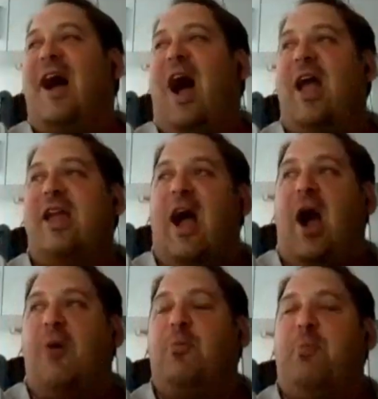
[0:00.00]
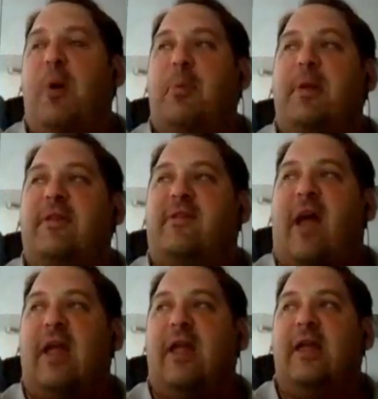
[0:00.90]
I would probably
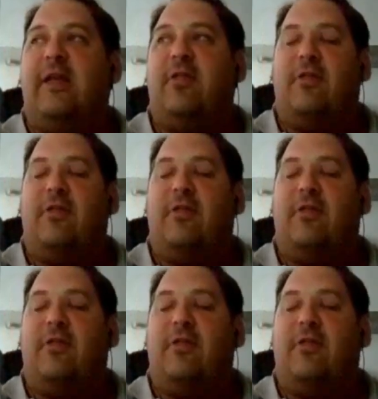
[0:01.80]
say